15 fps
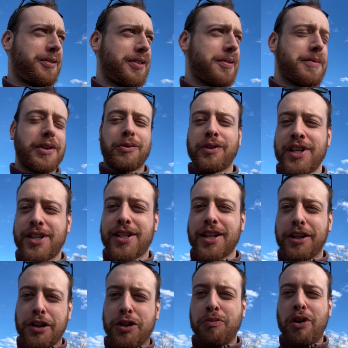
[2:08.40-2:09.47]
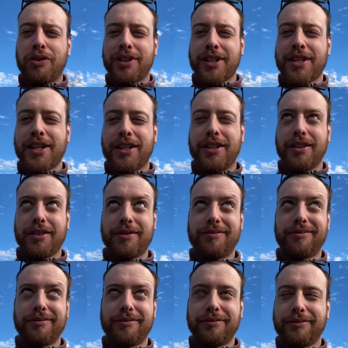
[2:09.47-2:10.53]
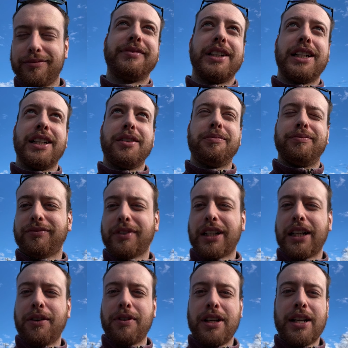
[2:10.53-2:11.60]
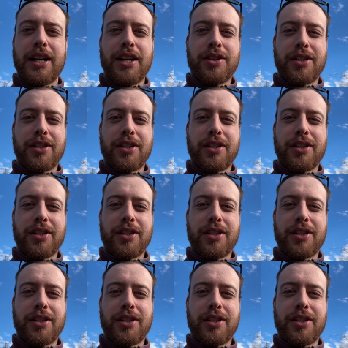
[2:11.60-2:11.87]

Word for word: then to reset the smoke detector. Yep, every day is